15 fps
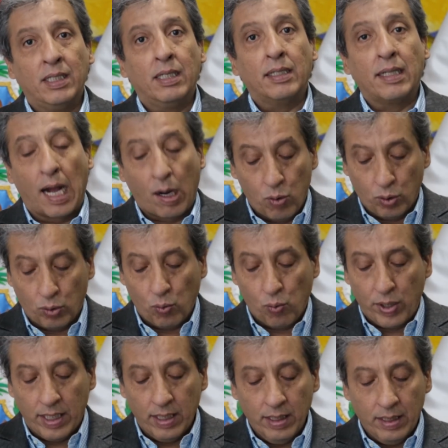the
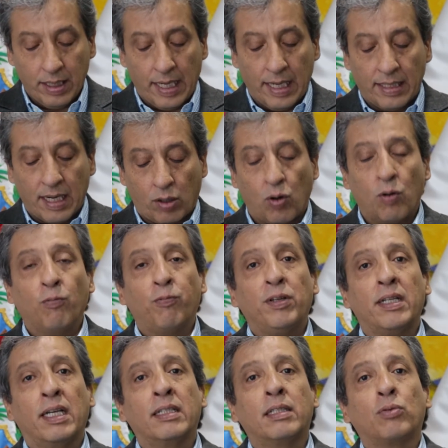goodwill, and the
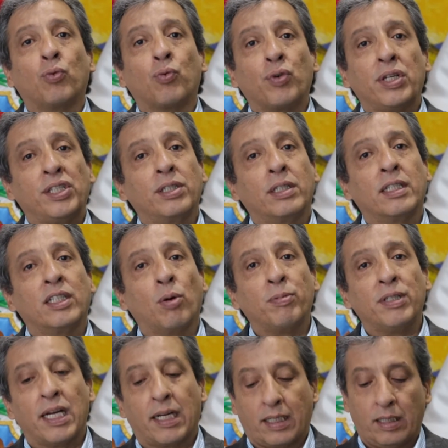confidence to reach the
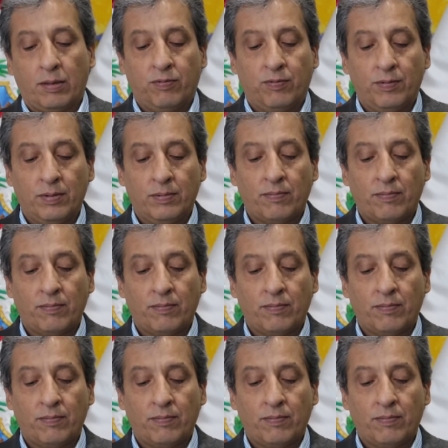objective.